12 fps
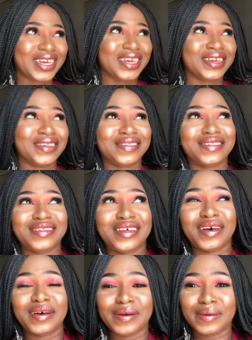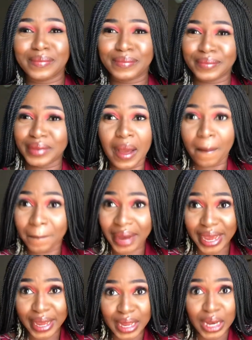is a uh,
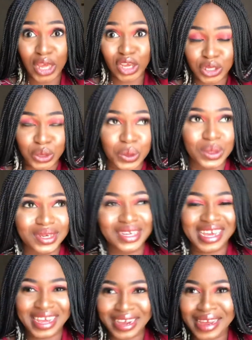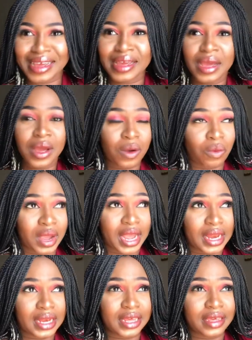by-election here where I
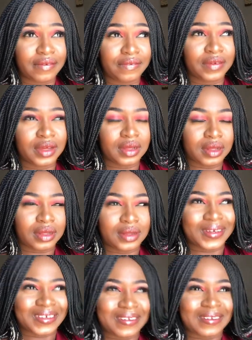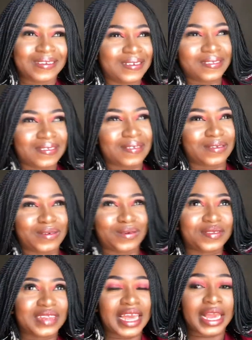live. This is
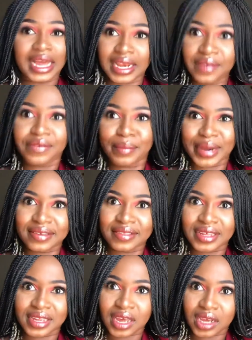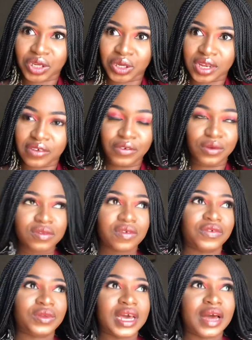just like, I live in my state actually. For those of
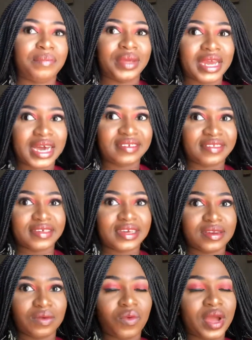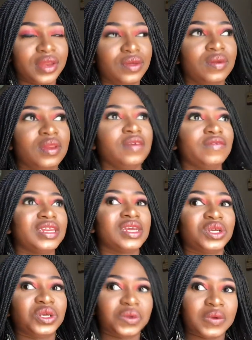you that have been asking, where do you live in
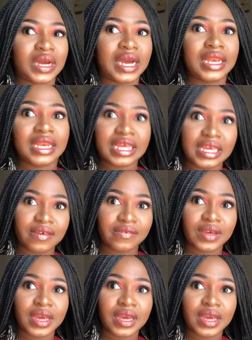Nigeria? I live